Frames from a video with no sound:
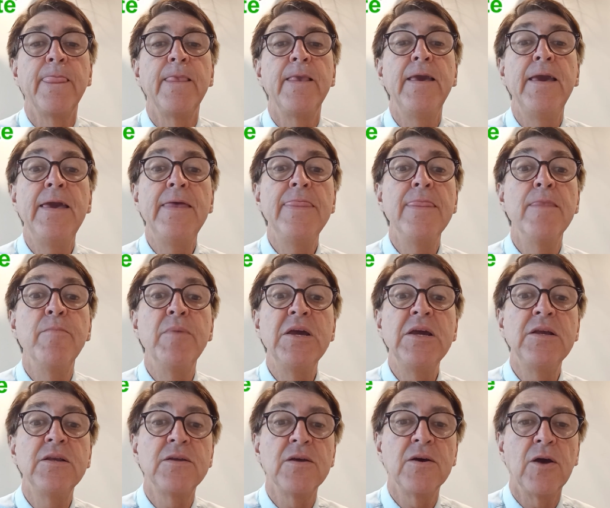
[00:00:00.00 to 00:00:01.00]
In the
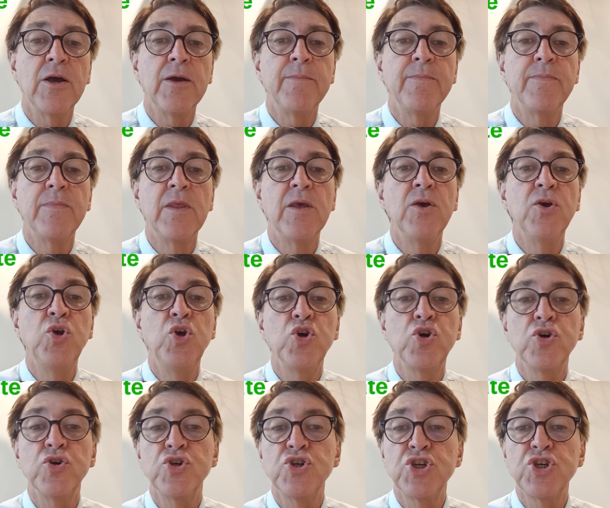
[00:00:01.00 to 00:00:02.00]
meantime, you
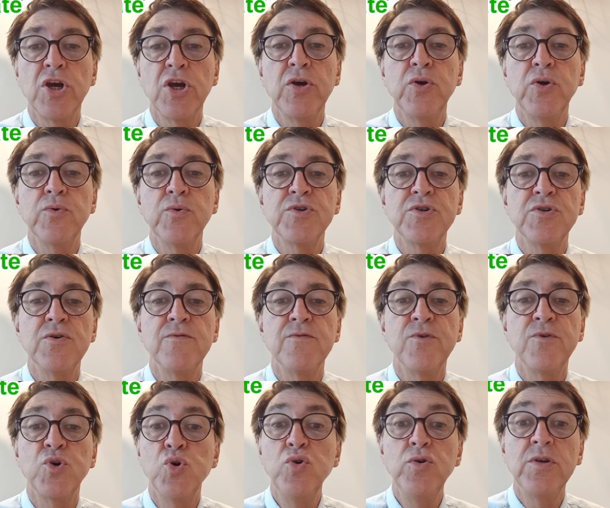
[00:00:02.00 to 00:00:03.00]
can show yourself
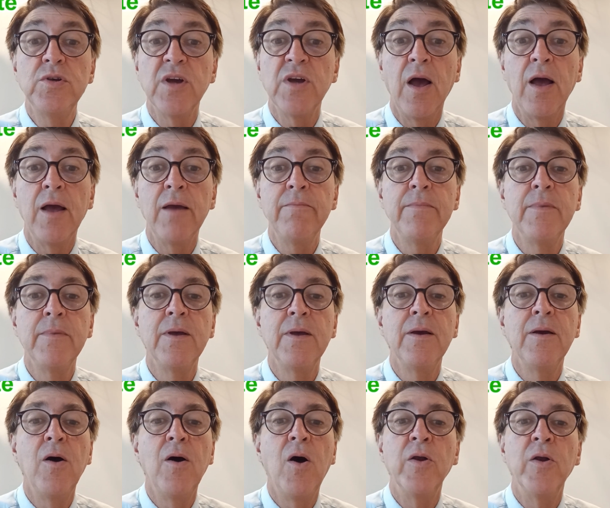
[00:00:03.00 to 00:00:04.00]
a good time
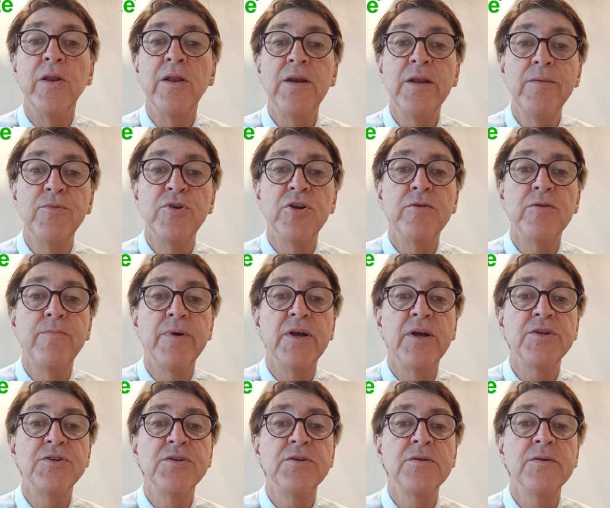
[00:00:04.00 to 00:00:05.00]
on a limited
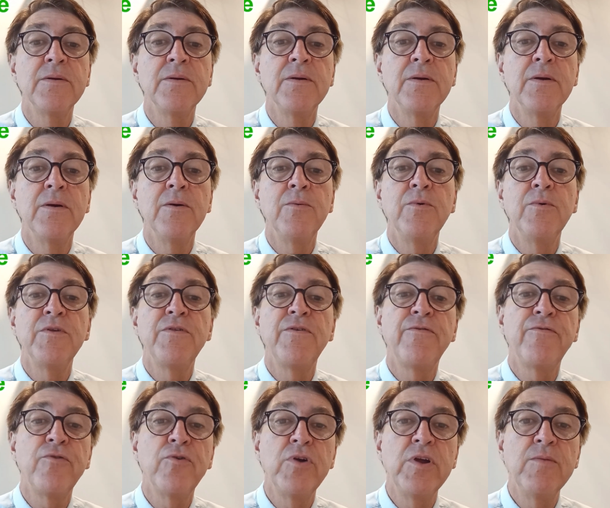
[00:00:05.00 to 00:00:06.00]
budget with
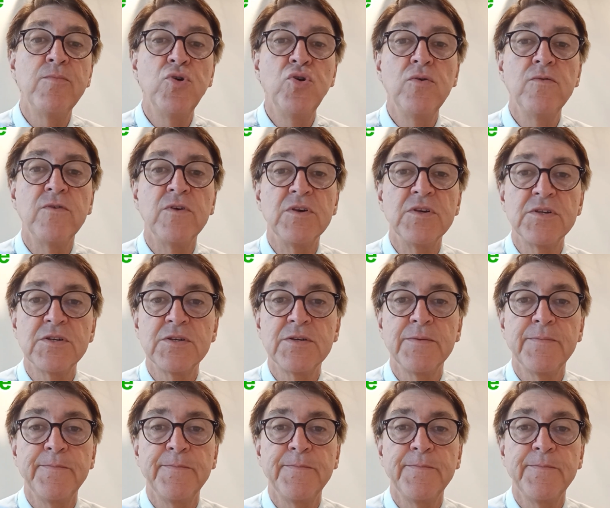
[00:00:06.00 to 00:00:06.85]
free movies.